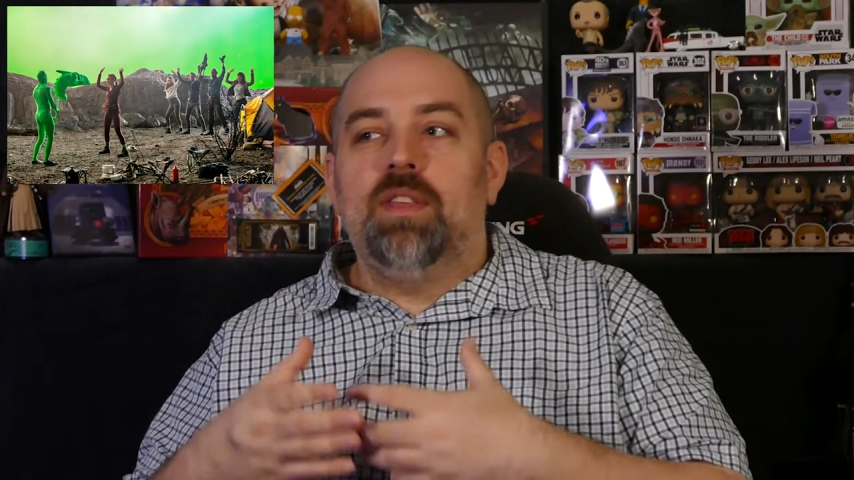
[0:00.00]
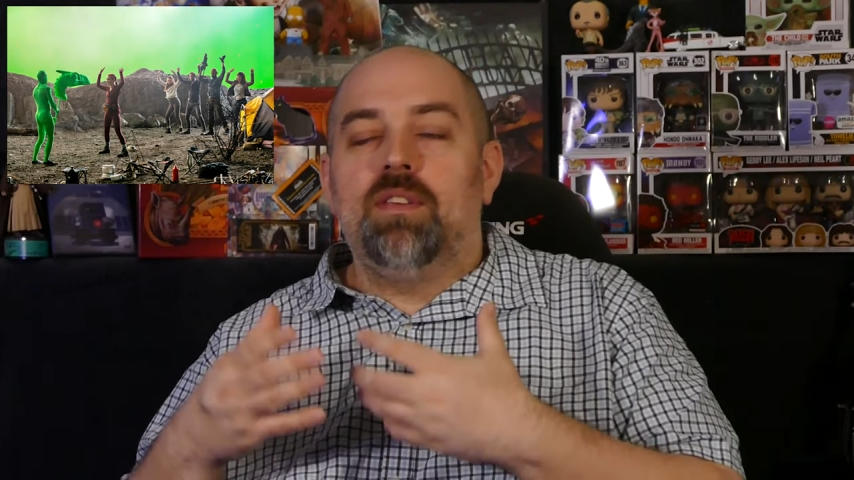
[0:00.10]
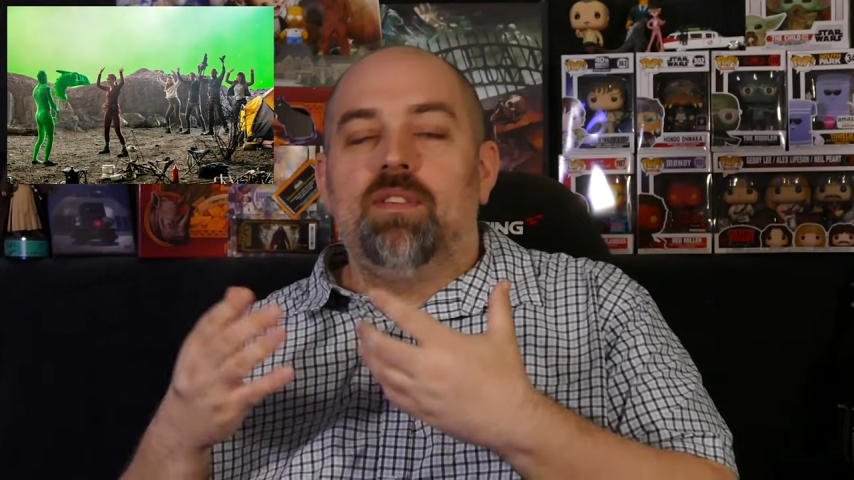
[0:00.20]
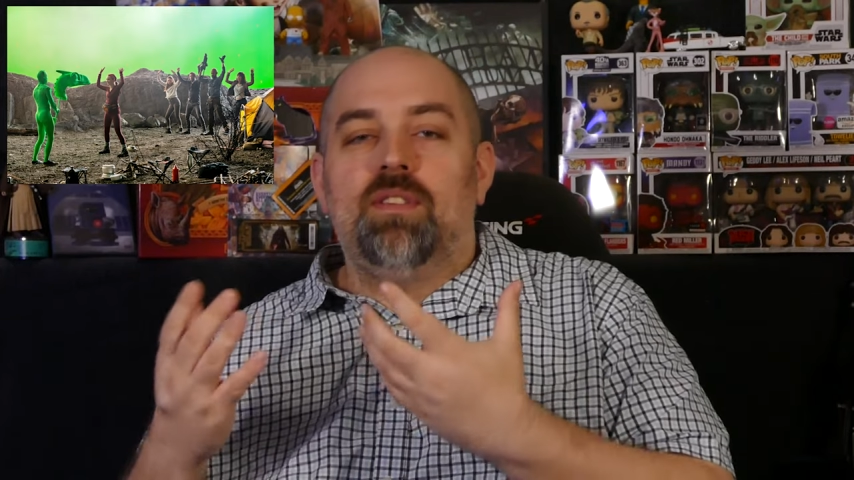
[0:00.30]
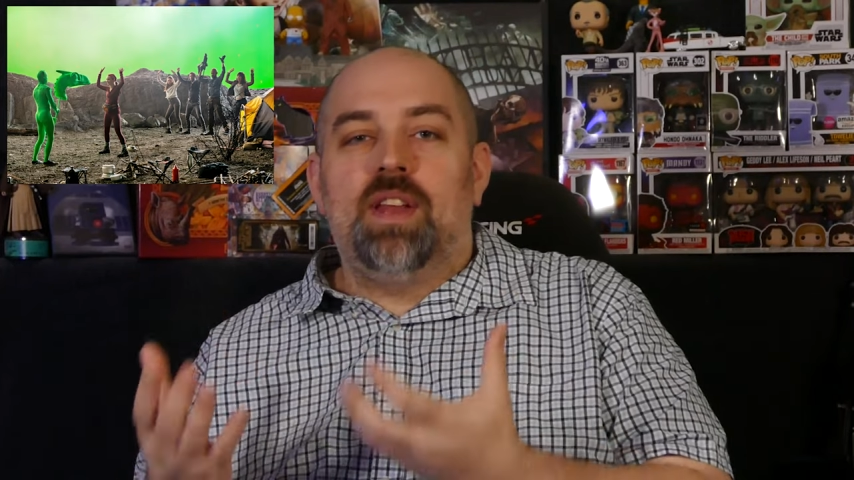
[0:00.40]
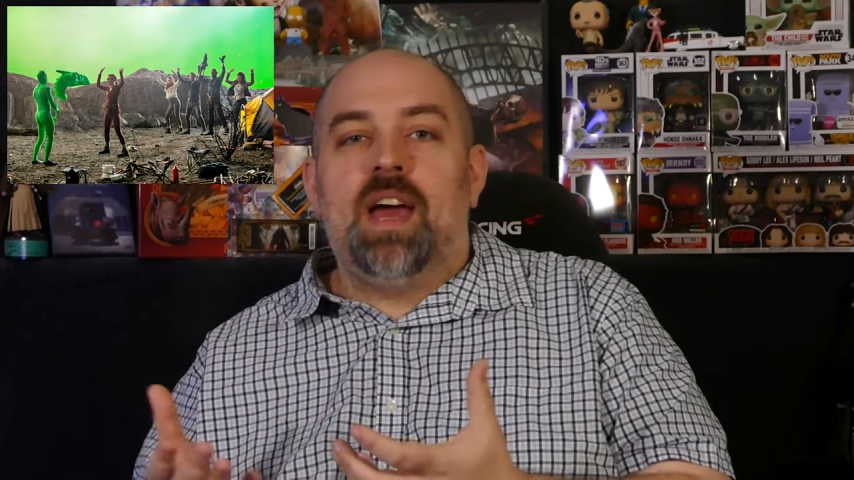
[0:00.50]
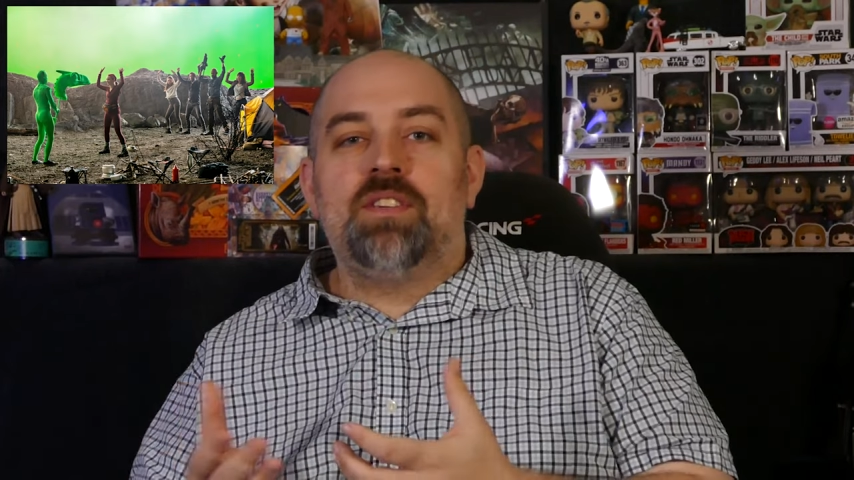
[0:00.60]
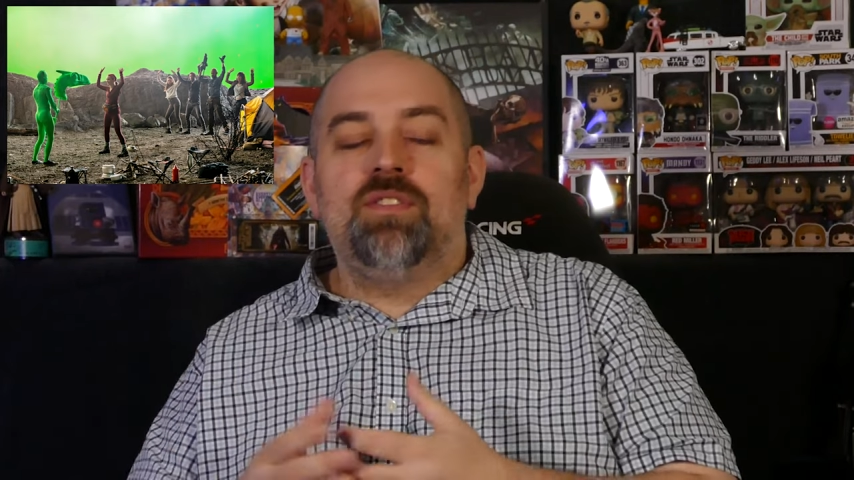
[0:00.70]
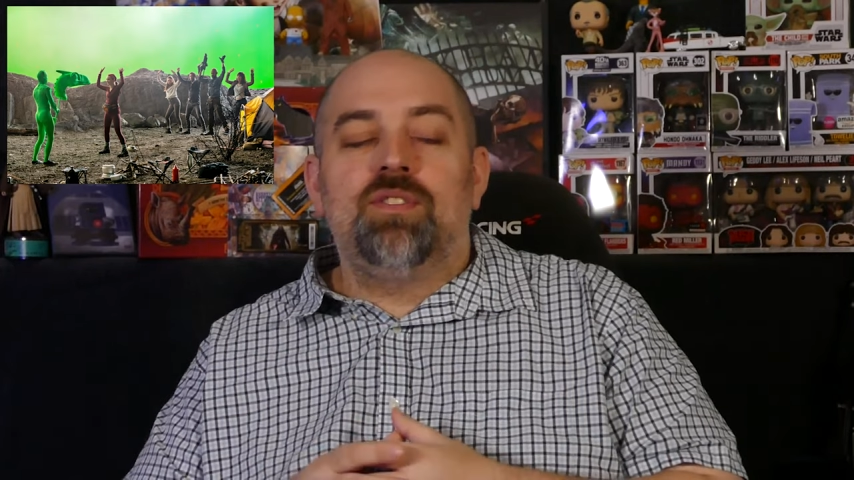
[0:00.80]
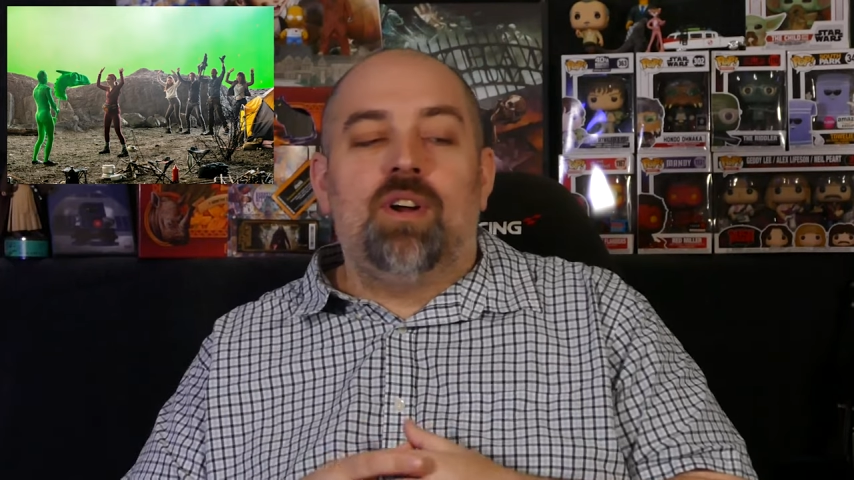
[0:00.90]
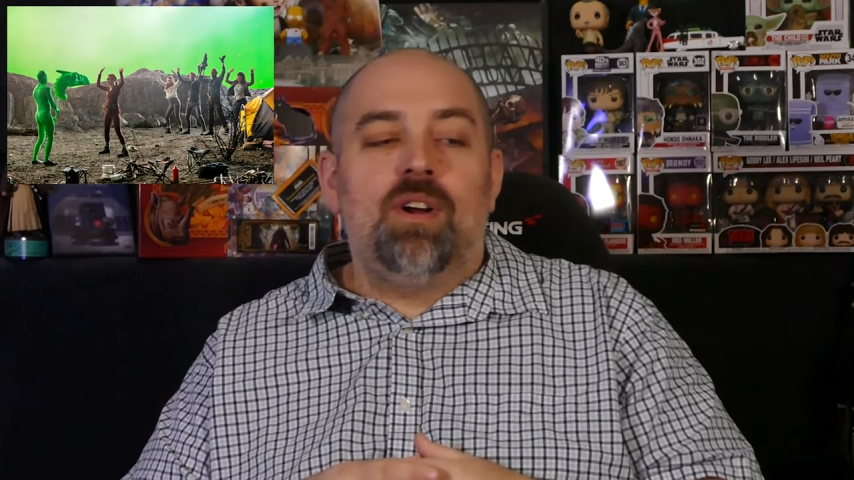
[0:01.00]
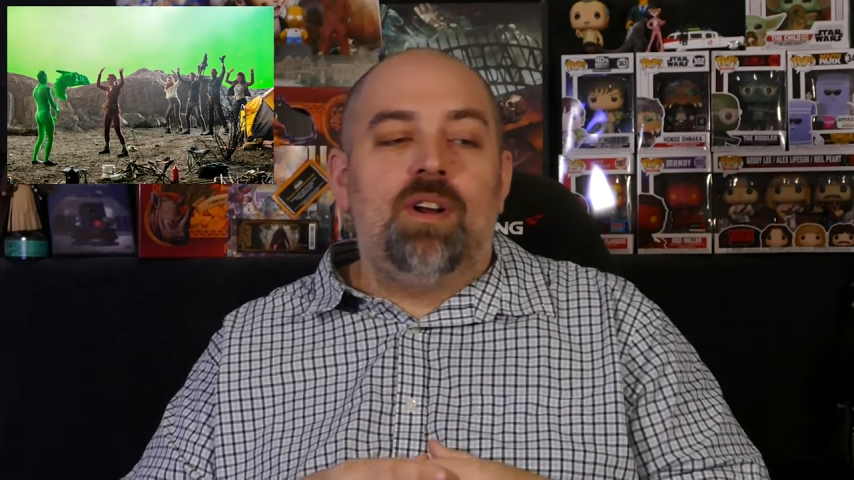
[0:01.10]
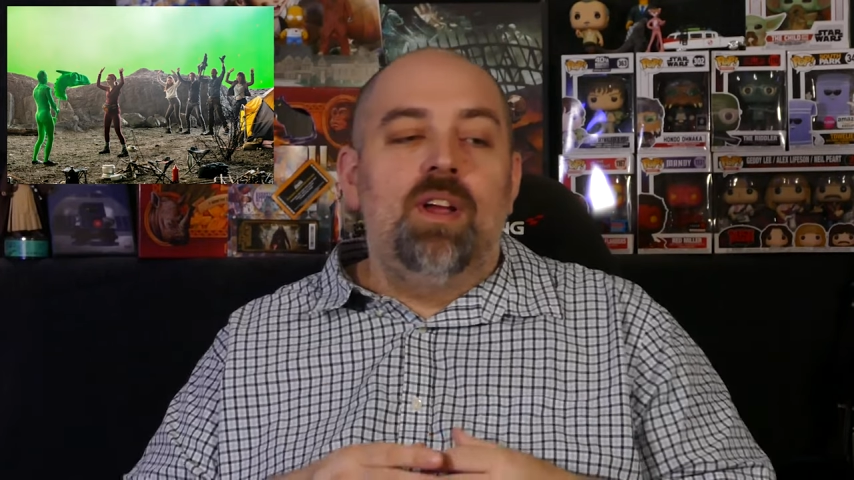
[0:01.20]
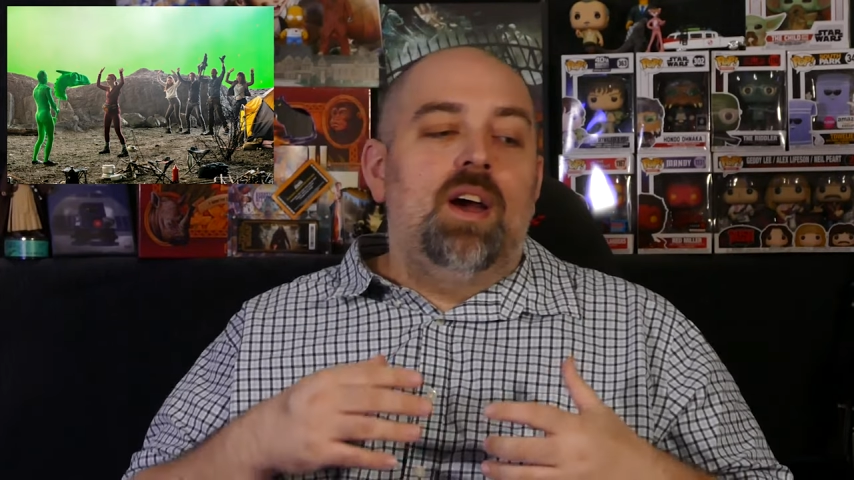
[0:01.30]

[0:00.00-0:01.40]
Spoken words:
thinks he's an action star.